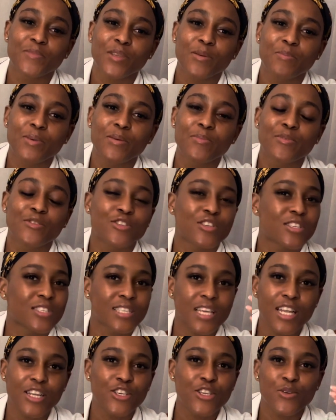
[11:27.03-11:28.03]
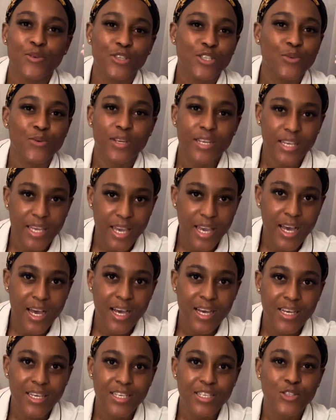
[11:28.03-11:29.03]
people just telling you what you want to hear.
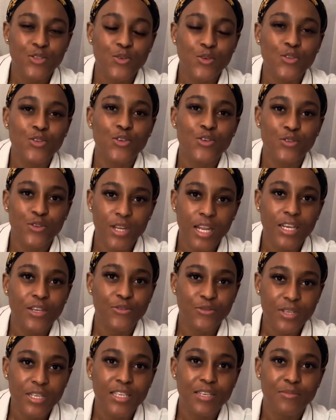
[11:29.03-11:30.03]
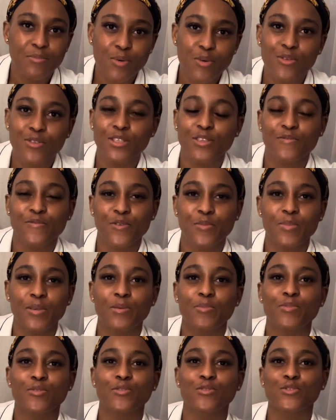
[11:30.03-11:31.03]
It's also like really important for
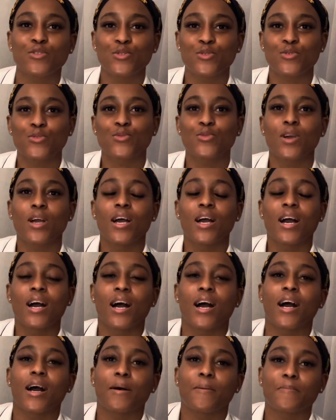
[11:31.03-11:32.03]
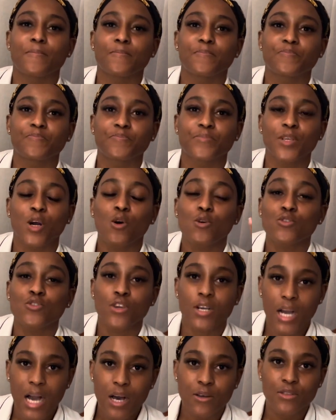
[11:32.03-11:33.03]
people to hold you
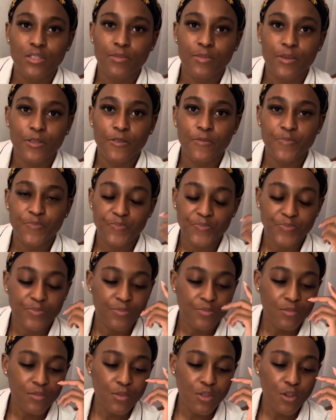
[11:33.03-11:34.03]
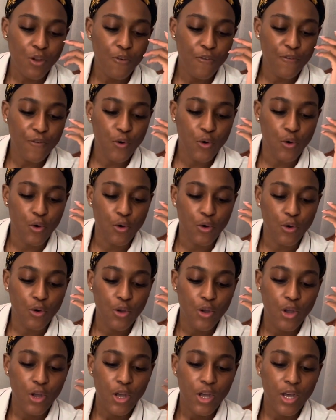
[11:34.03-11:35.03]
accountable for
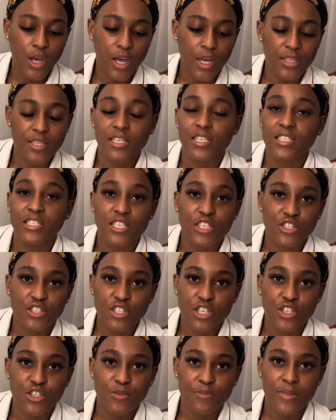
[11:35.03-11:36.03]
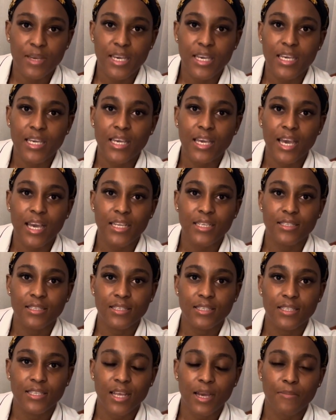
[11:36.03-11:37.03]
the decisions that you make, and
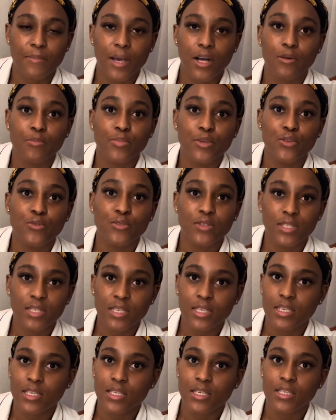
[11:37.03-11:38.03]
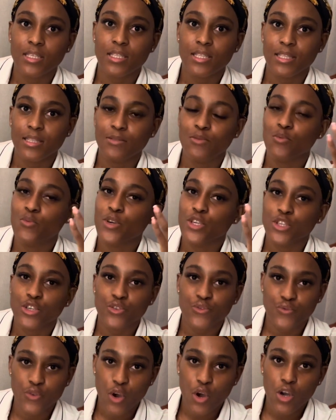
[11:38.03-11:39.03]
help you see when
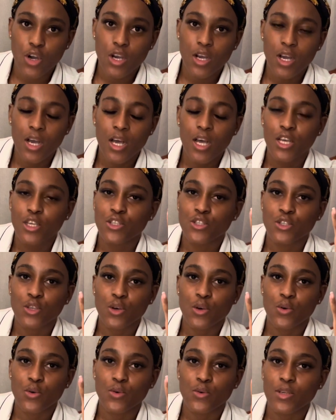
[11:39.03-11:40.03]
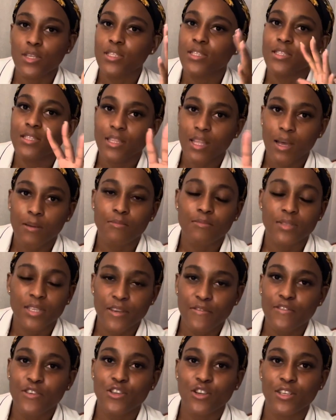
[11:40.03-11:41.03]
you're wrong. So I'm
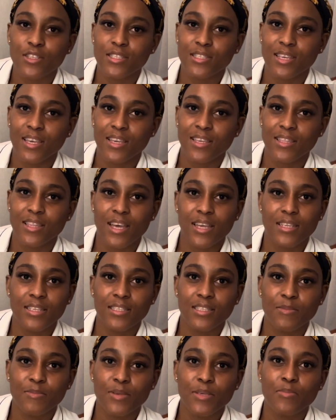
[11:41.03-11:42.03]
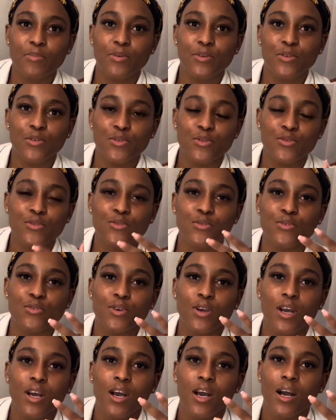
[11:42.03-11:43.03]
definitely not saying that it's people who
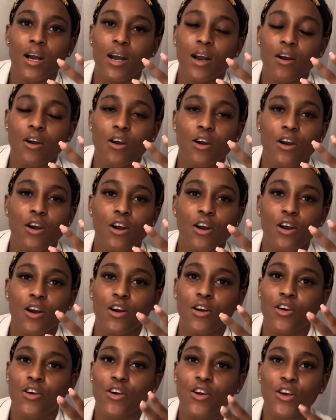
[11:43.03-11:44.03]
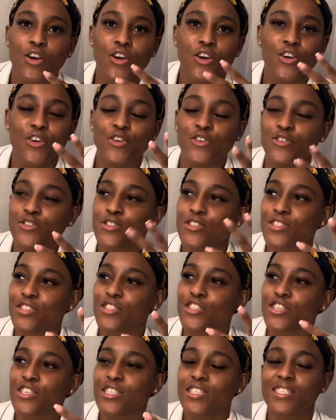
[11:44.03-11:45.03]
are
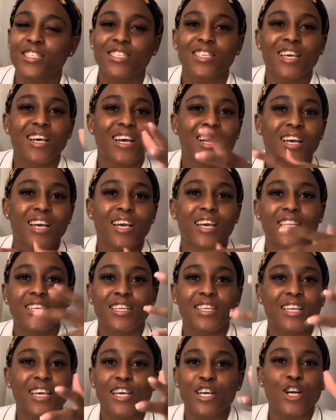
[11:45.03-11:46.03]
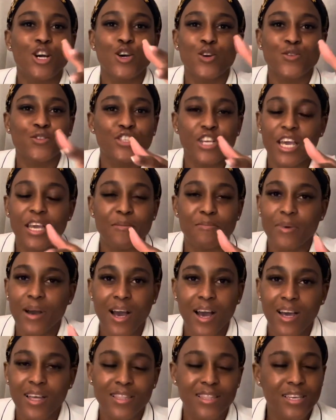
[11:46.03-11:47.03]
just in an echo chamber.
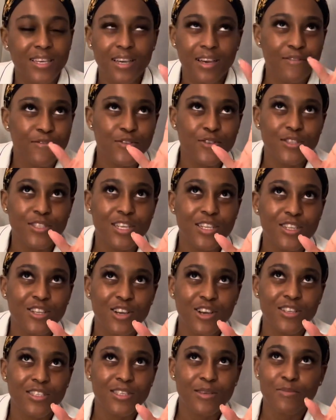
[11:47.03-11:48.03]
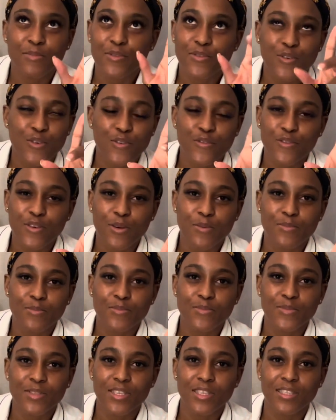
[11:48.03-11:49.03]
I think I've used that concept before
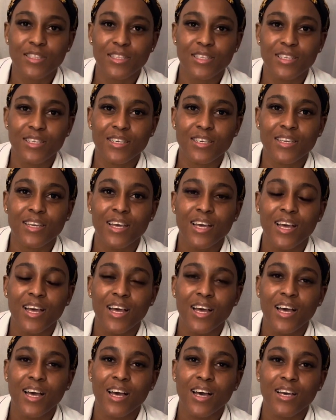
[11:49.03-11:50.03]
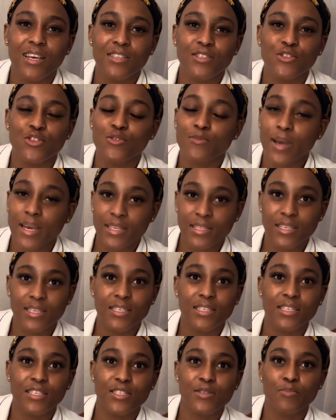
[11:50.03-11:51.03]
from the To My
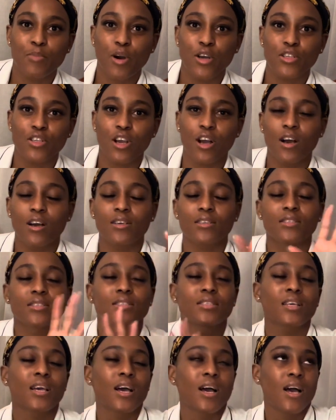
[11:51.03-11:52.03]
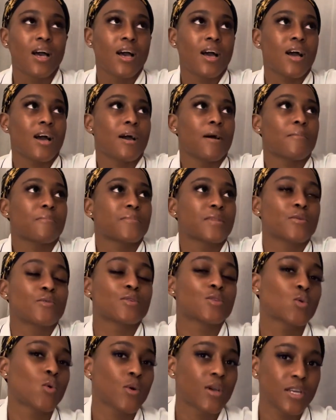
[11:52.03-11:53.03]
Sisters podcast. They were
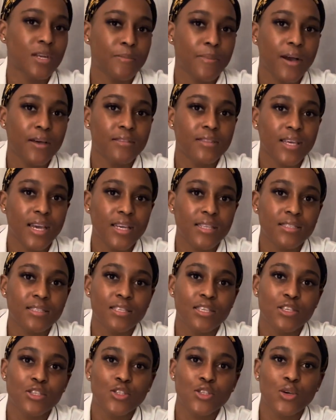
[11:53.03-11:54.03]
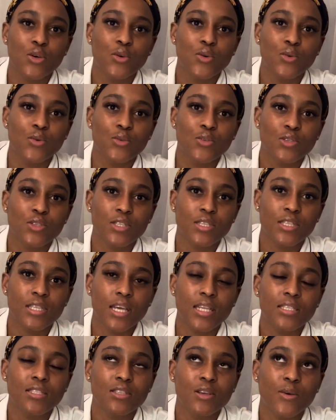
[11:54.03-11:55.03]
talking about that. So
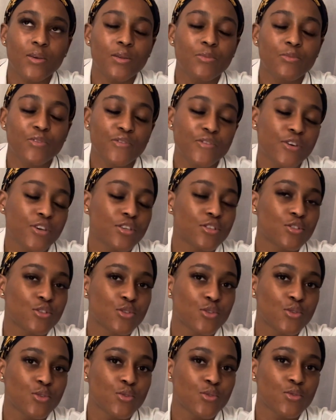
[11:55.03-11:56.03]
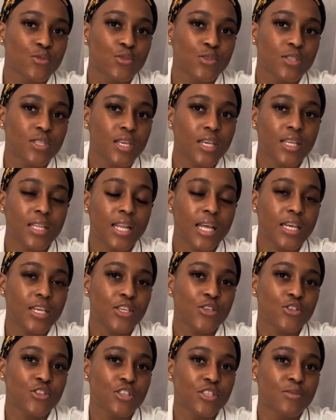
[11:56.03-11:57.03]
that's not what I'm referring to say like
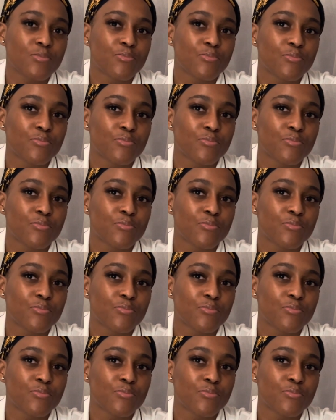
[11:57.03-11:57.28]
you just